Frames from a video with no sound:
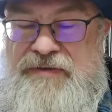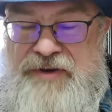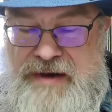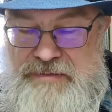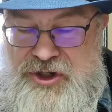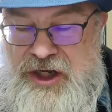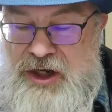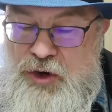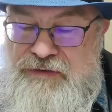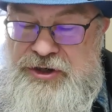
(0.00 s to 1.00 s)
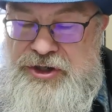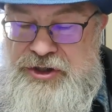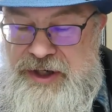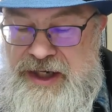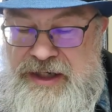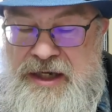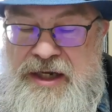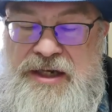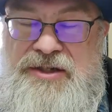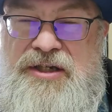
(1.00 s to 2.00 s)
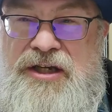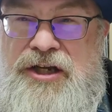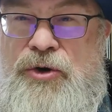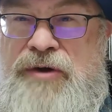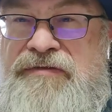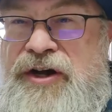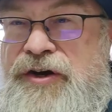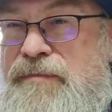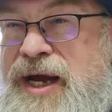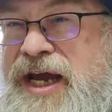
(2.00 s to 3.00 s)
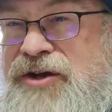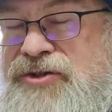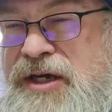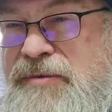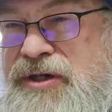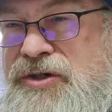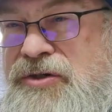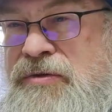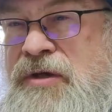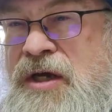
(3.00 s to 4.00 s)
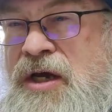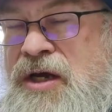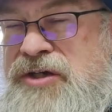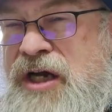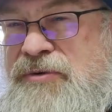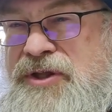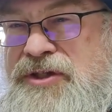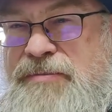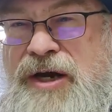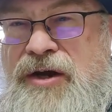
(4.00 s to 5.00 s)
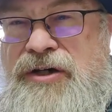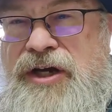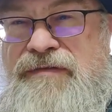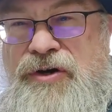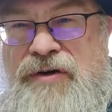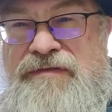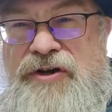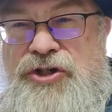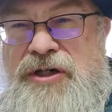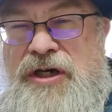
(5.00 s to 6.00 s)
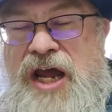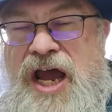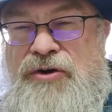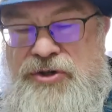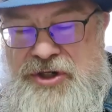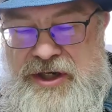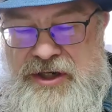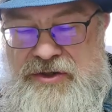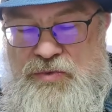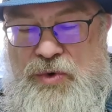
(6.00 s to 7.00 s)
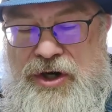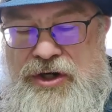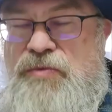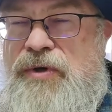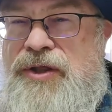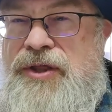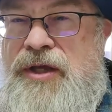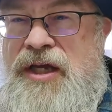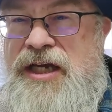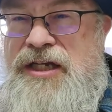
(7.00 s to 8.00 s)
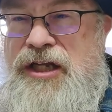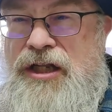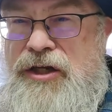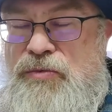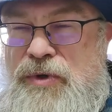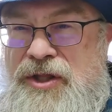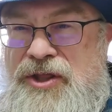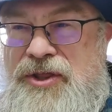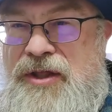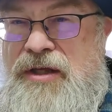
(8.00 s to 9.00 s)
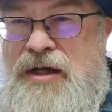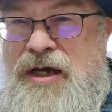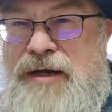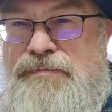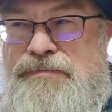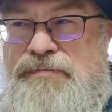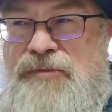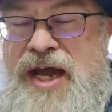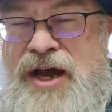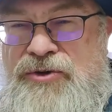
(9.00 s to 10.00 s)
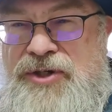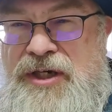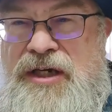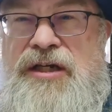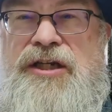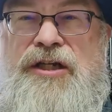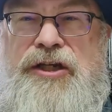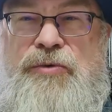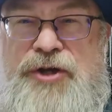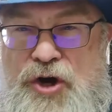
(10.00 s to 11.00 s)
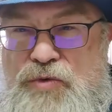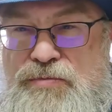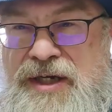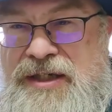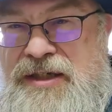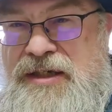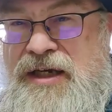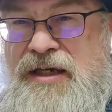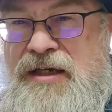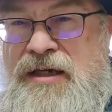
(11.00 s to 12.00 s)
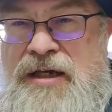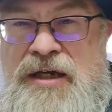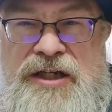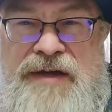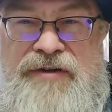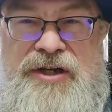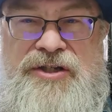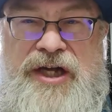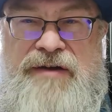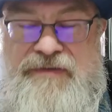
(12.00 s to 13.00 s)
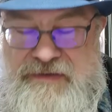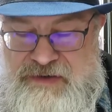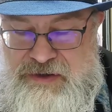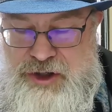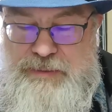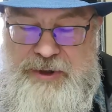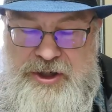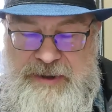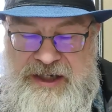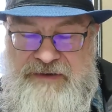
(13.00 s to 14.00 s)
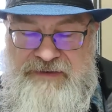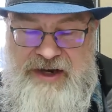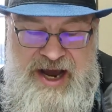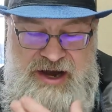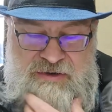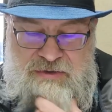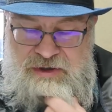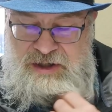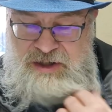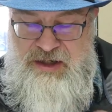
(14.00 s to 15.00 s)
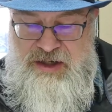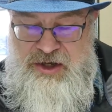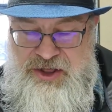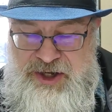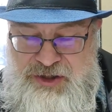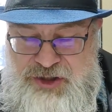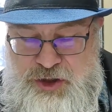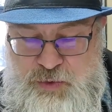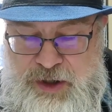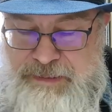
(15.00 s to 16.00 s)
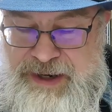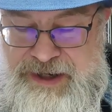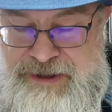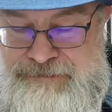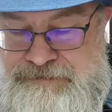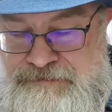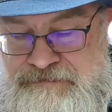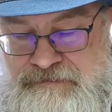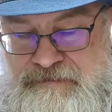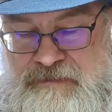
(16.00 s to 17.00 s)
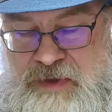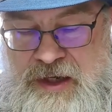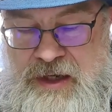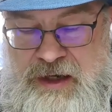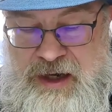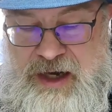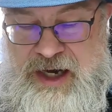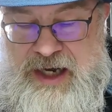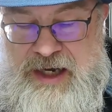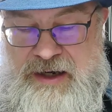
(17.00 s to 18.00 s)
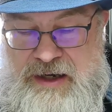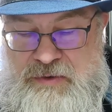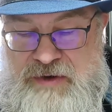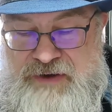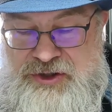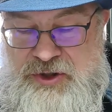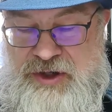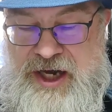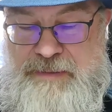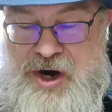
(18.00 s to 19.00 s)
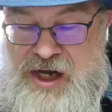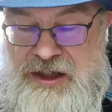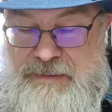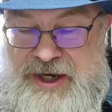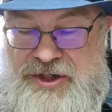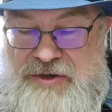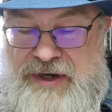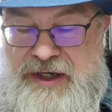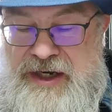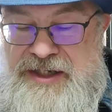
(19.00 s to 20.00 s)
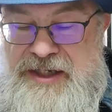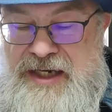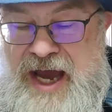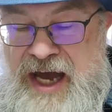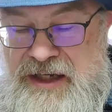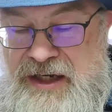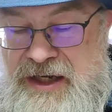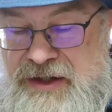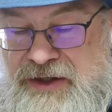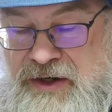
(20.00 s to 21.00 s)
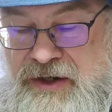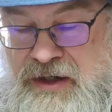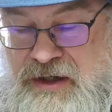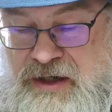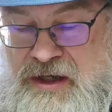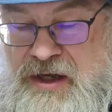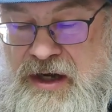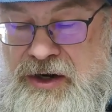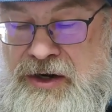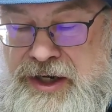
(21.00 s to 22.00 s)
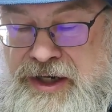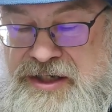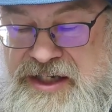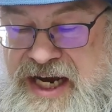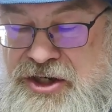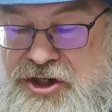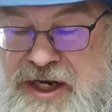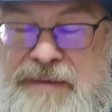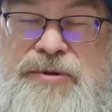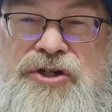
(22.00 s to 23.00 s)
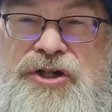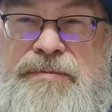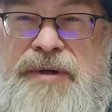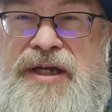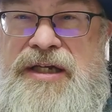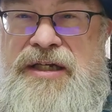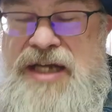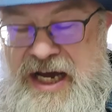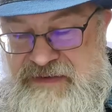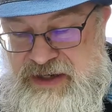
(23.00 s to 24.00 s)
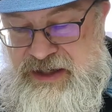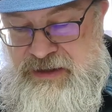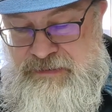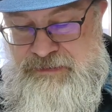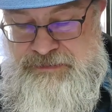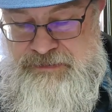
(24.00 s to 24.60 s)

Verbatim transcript: We've got Michelle Overstreet, CEO and founder of My House, coming to talk with us about kind of her vision and how she has worked with dealing with um, housing and dealing with the homeless and giving us kind of her perspective on how things could work better. Uh, we've also got a proclamation recognizing Ally Hrncir earning state championship in diving.